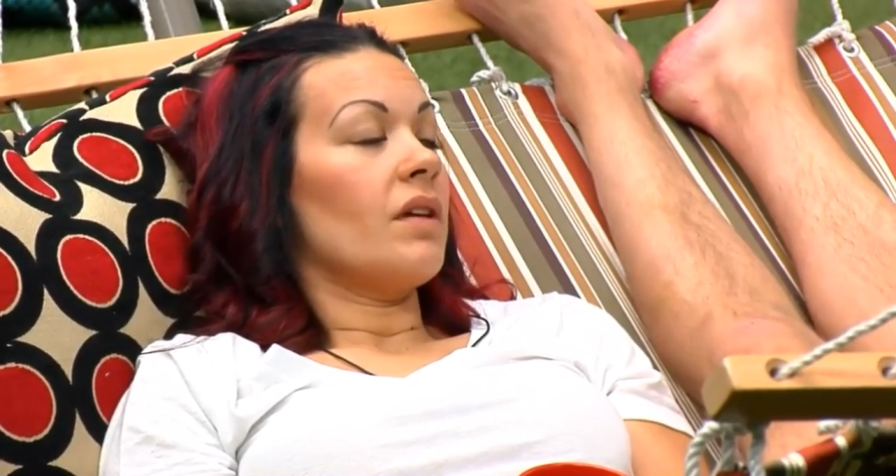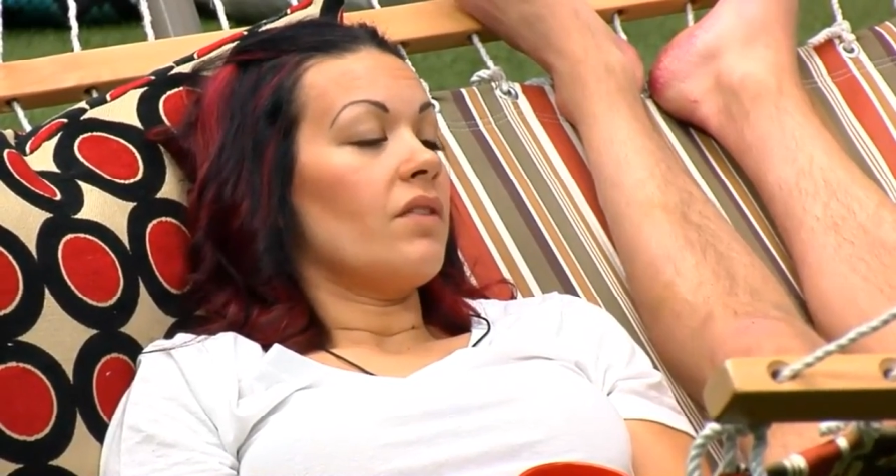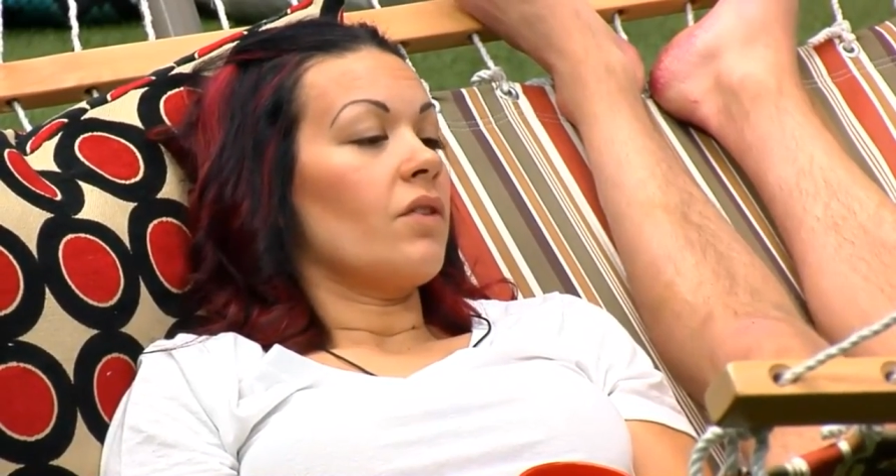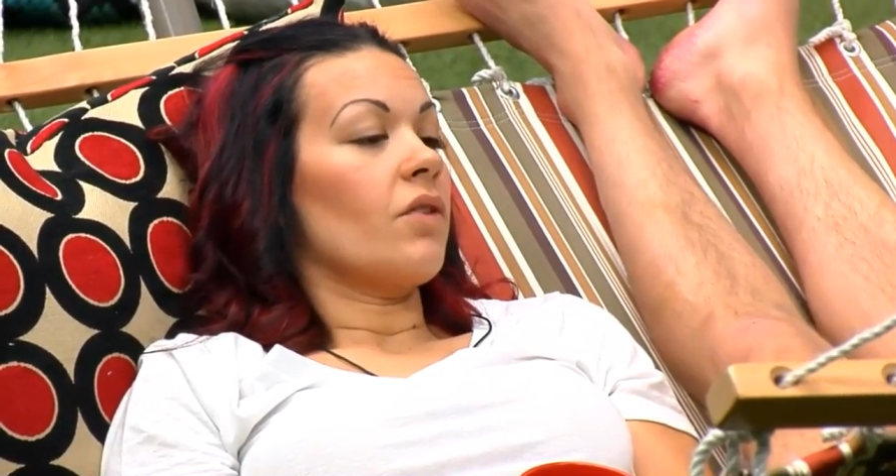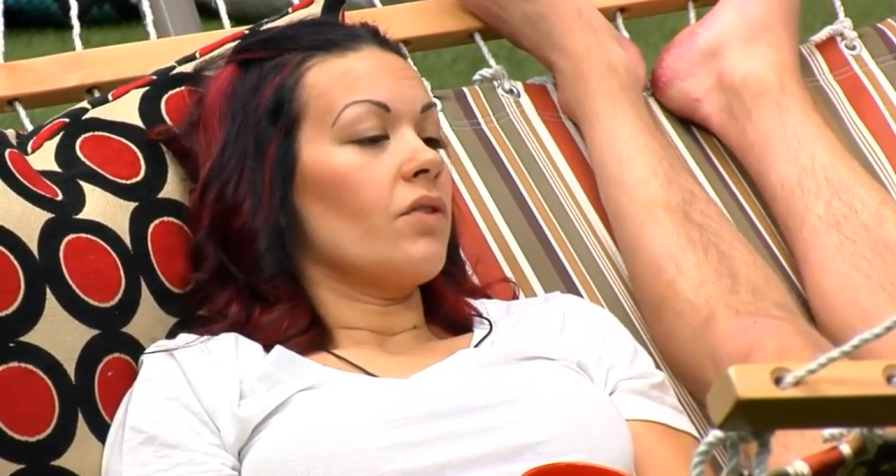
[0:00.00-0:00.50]
in
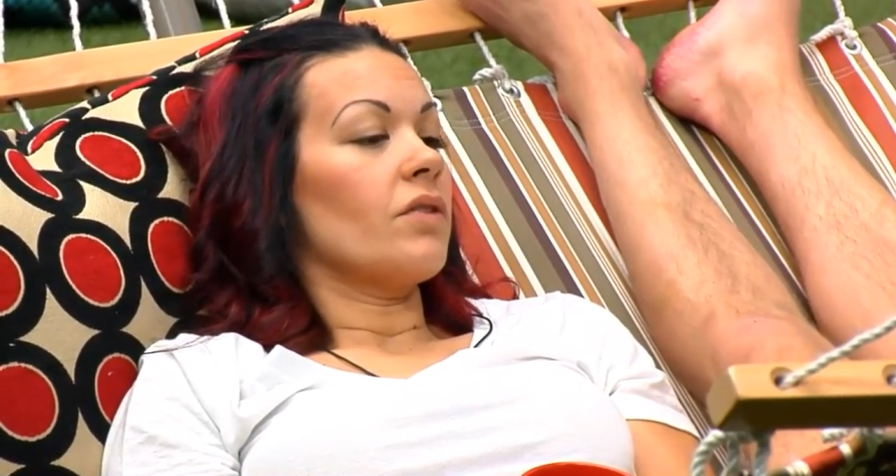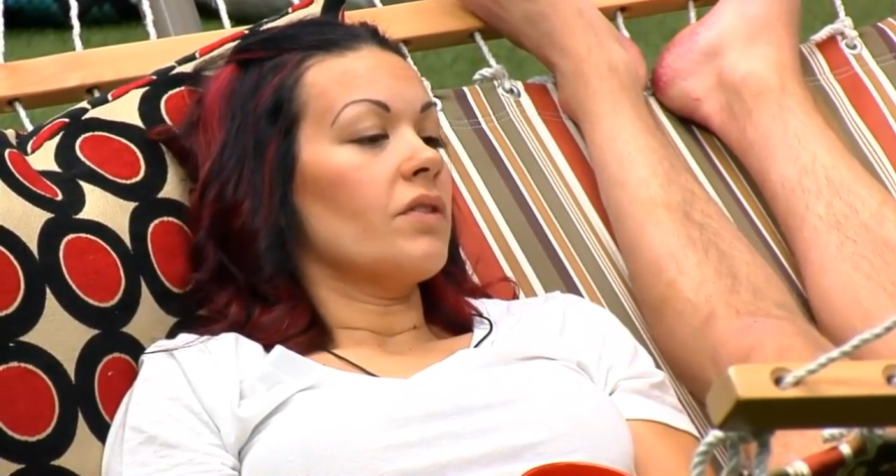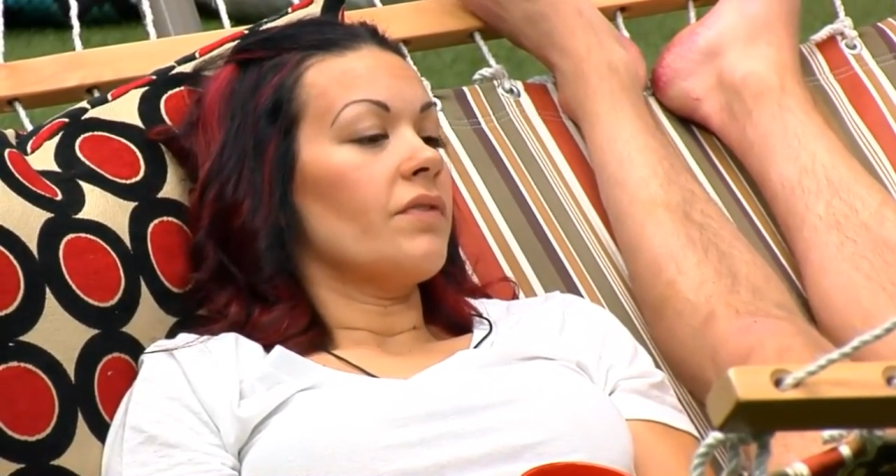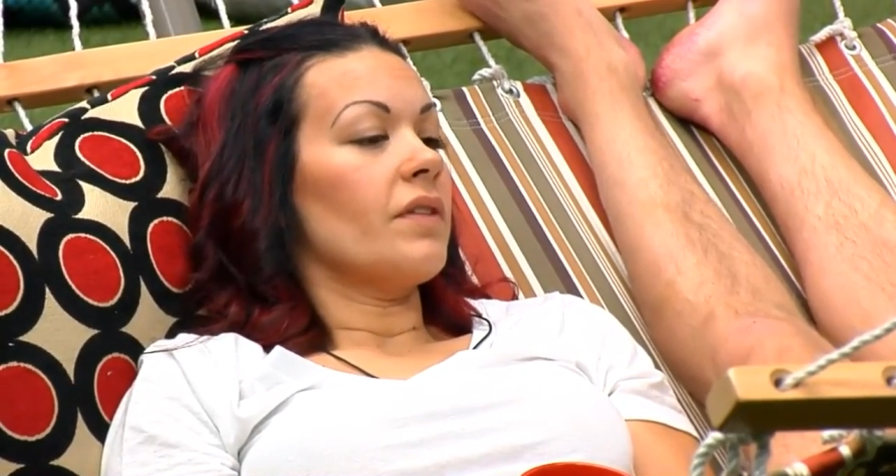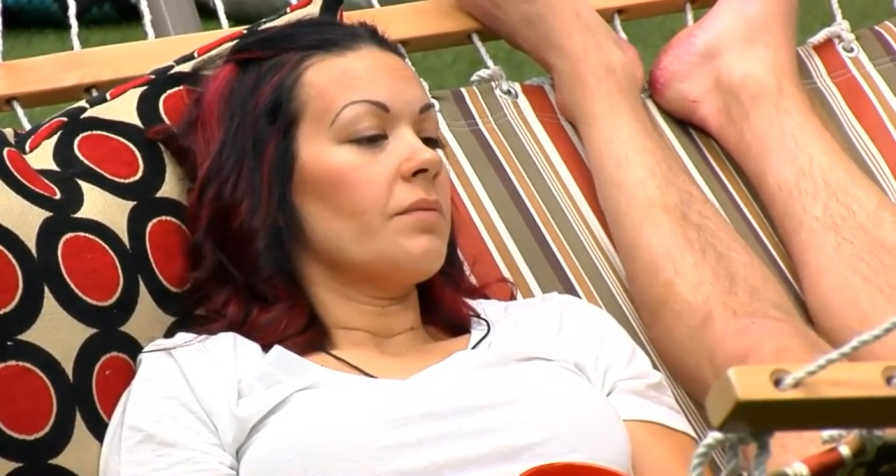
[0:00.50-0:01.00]
the girls
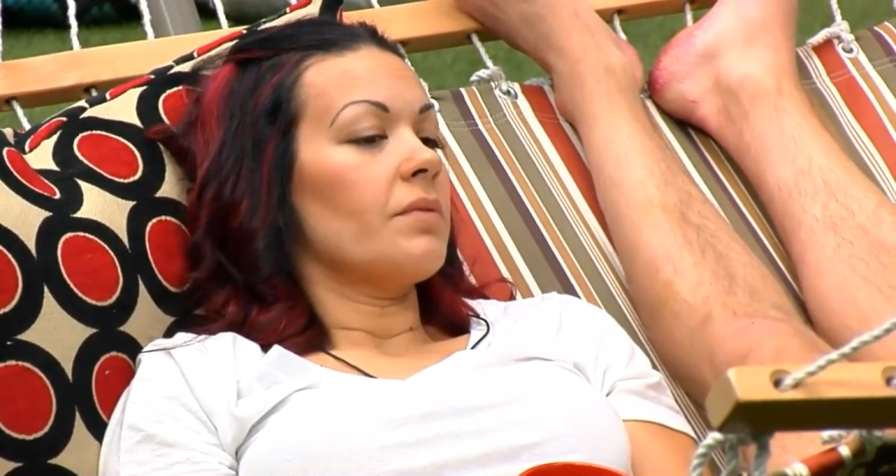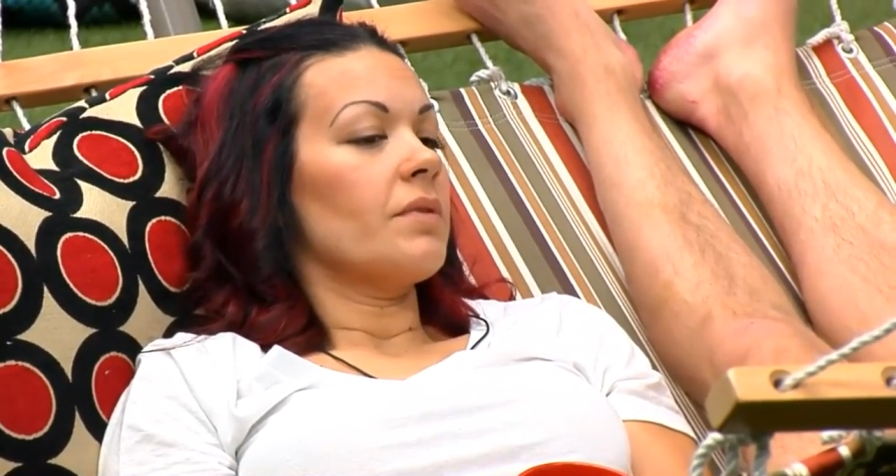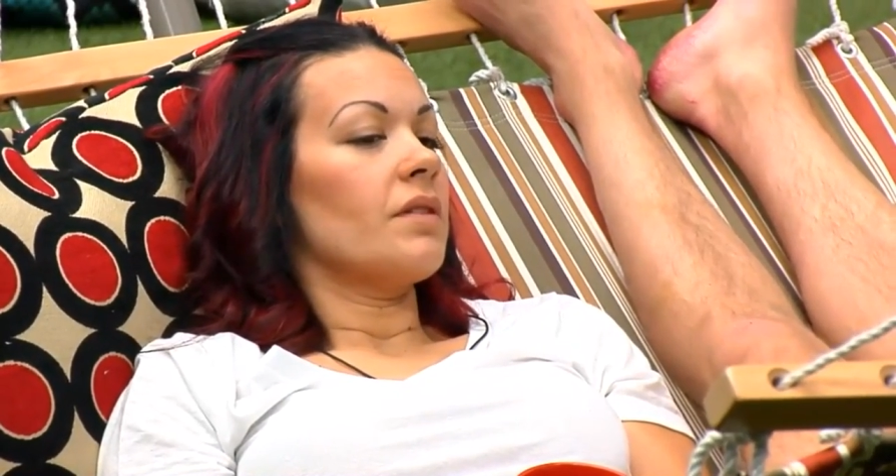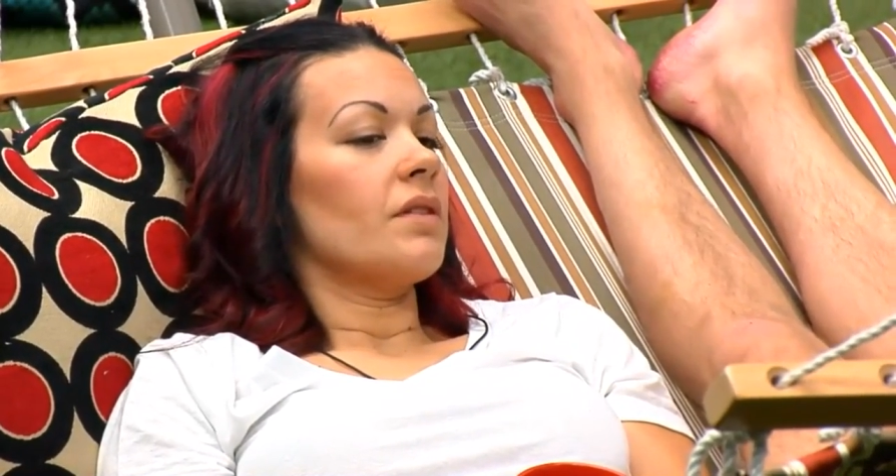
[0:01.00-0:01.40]
flips,